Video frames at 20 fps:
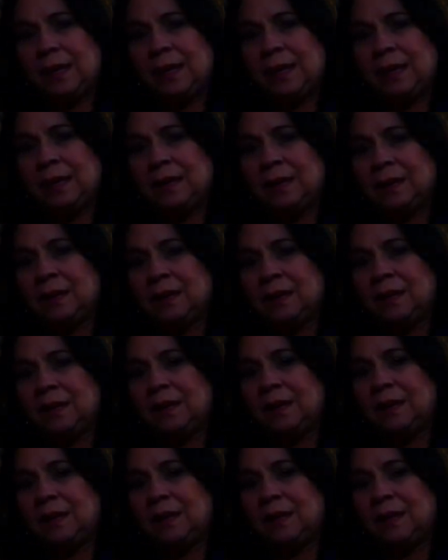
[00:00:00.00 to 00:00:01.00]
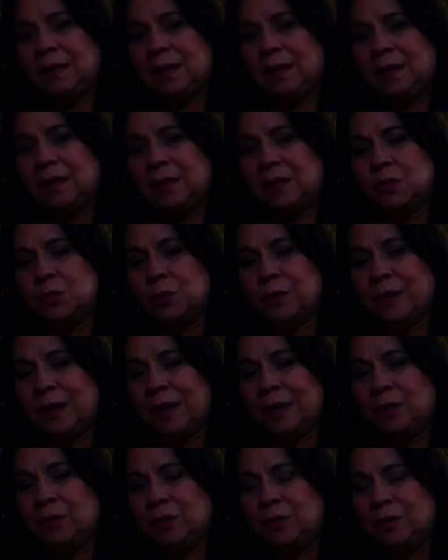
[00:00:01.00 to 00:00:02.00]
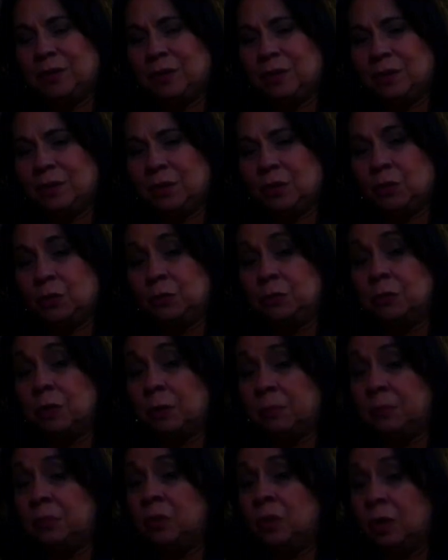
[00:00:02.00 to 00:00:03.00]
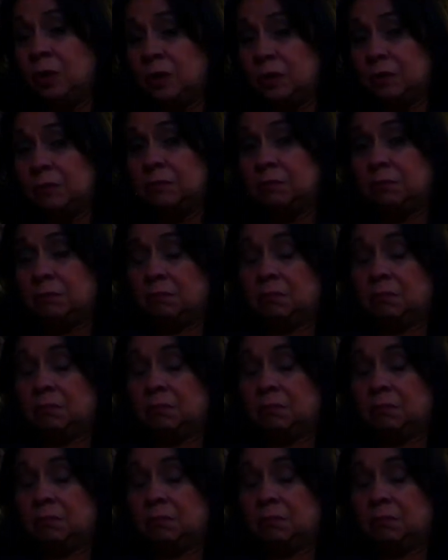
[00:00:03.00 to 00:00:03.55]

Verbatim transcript: and it's where I grew up not